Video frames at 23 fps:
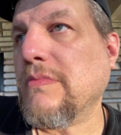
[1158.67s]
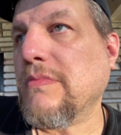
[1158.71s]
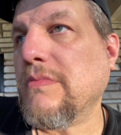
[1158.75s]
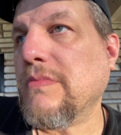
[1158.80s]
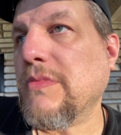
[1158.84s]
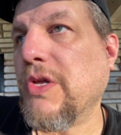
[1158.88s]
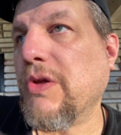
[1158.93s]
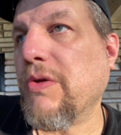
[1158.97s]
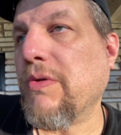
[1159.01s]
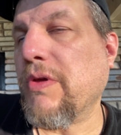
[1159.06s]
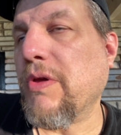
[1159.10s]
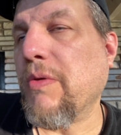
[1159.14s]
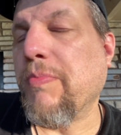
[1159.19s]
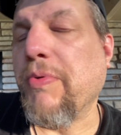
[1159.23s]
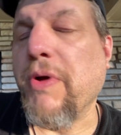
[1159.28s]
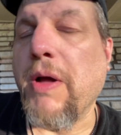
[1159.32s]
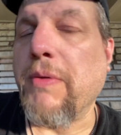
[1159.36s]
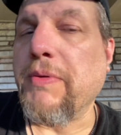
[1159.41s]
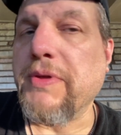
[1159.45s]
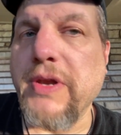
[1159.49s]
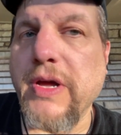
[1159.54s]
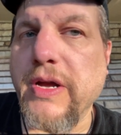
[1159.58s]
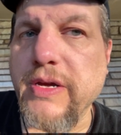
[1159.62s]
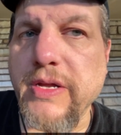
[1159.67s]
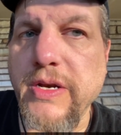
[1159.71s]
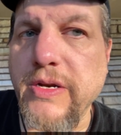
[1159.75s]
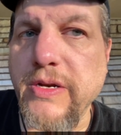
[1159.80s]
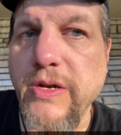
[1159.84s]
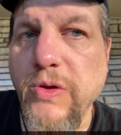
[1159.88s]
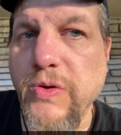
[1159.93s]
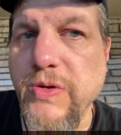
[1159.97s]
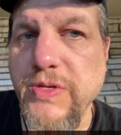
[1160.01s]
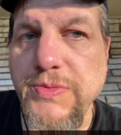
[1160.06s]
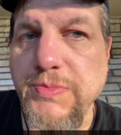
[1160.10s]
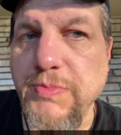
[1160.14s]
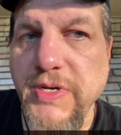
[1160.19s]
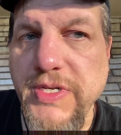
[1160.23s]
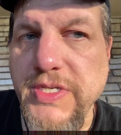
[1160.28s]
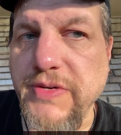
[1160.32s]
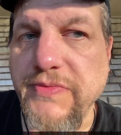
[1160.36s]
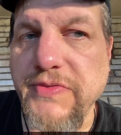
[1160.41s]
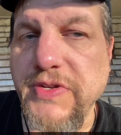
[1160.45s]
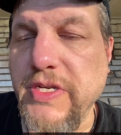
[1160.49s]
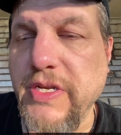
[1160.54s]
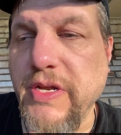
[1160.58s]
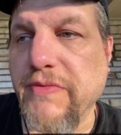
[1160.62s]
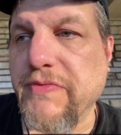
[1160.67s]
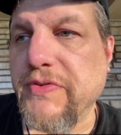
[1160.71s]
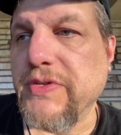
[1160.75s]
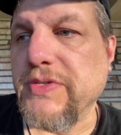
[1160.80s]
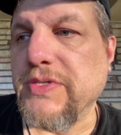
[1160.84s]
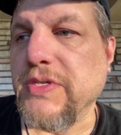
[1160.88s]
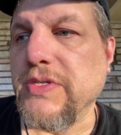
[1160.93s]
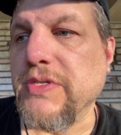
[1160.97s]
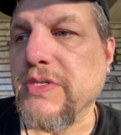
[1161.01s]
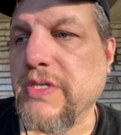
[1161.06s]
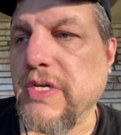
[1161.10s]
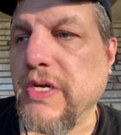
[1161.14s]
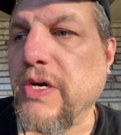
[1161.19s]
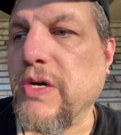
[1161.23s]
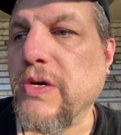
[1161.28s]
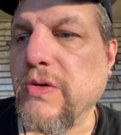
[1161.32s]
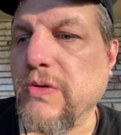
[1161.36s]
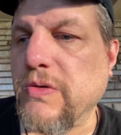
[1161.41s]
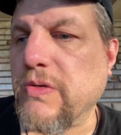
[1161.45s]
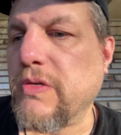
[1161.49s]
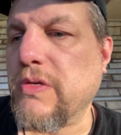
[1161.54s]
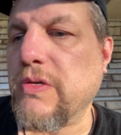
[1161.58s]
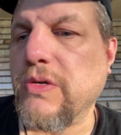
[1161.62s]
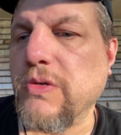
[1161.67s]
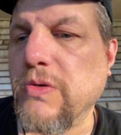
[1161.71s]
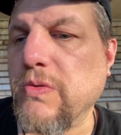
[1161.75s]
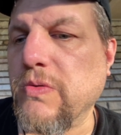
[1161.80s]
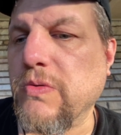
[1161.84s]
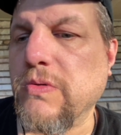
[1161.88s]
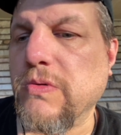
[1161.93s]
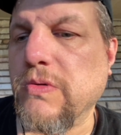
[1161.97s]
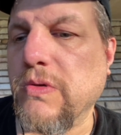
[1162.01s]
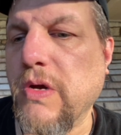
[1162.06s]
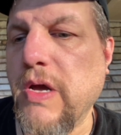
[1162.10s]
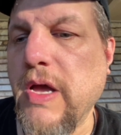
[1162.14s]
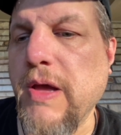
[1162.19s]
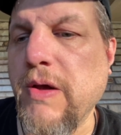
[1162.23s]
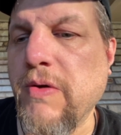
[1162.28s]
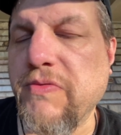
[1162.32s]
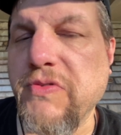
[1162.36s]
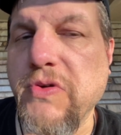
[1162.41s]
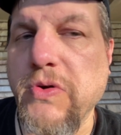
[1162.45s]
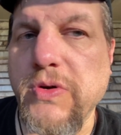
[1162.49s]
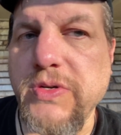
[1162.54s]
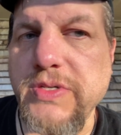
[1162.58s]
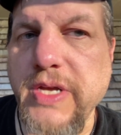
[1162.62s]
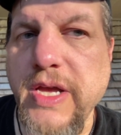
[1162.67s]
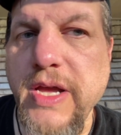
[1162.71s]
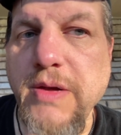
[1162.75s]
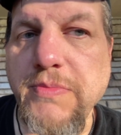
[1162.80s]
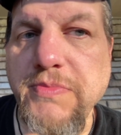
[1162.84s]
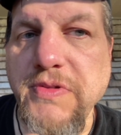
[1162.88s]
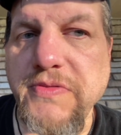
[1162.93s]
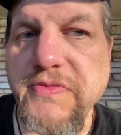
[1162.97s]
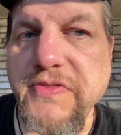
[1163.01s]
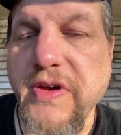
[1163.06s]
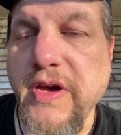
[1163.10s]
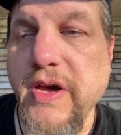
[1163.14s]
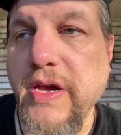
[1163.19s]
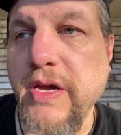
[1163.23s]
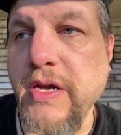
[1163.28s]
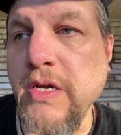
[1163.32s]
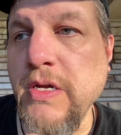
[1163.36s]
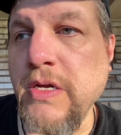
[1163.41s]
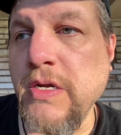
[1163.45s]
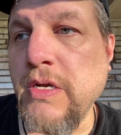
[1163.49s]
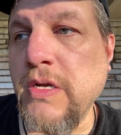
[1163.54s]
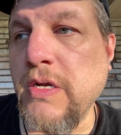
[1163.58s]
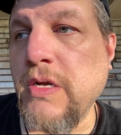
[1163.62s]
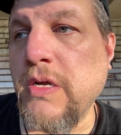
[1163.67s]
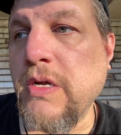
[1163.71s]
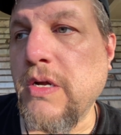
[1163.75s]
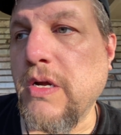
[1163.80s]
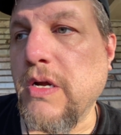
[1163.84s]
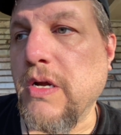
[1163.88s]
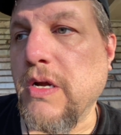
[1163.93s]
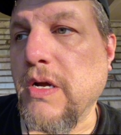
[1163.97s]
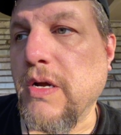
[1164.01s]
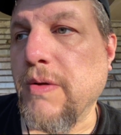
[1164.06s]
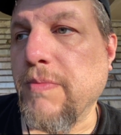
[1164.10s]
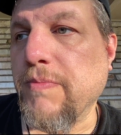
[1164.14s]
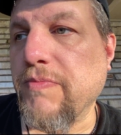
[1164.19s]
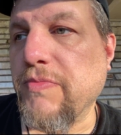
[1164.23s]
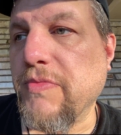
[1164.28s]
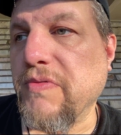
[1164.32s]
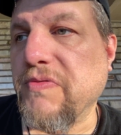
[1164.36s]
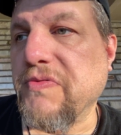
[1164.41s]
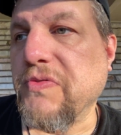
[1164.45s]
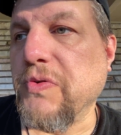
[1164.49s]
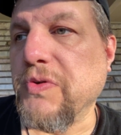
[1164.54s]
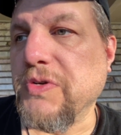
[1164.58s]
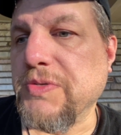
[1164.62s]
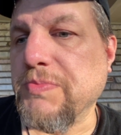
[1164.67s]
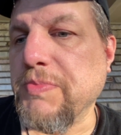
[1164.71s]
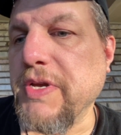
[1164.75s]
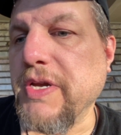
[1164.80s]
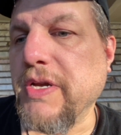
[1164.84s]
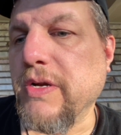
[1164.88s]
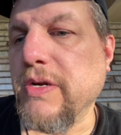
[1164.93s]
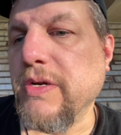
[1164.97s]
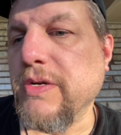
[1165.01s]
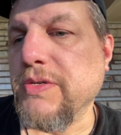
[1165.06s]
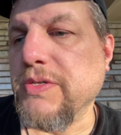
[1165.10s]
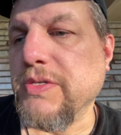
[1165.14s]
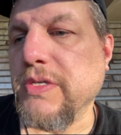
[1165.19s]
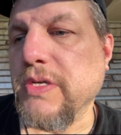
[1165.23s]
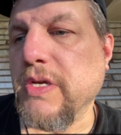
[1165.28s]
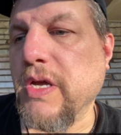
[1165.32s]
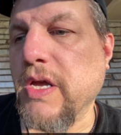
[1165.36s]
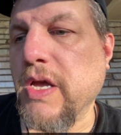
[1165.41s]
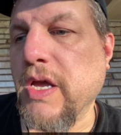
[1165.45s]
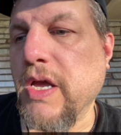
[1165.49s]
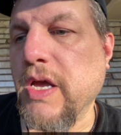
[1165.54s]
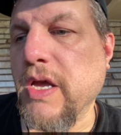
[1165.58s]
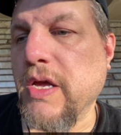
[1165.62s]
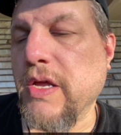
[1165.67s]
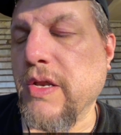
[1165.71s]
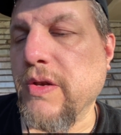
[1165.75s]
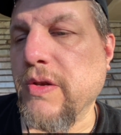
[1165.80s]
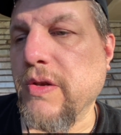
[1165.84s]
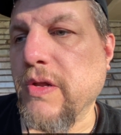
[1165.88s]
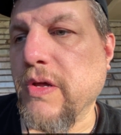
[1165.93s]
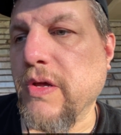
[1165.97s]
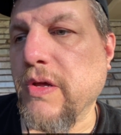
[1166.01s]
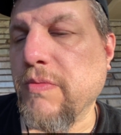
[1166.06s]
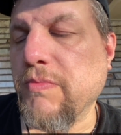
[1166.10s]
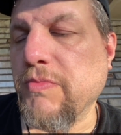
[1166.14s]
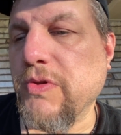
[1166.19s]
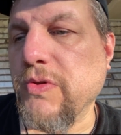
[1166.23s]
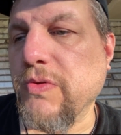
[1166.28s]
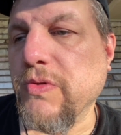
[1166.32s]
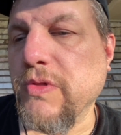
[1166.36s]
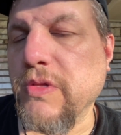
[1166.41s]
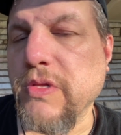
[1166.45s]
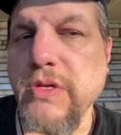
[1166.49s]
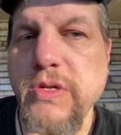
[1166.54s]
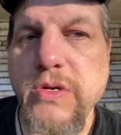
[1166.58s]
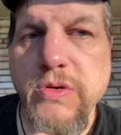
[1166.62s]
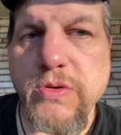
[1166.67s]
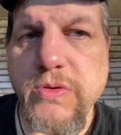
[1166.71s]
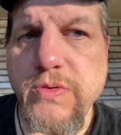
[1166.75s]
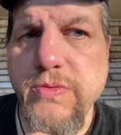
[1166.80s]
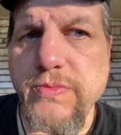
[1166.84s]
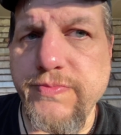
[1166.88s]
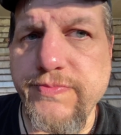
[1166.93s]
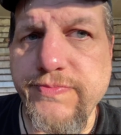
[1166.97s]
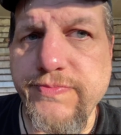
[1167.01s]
You're probably not going to notice much of a difference until you, of course, amplify the 4 speakers and do the little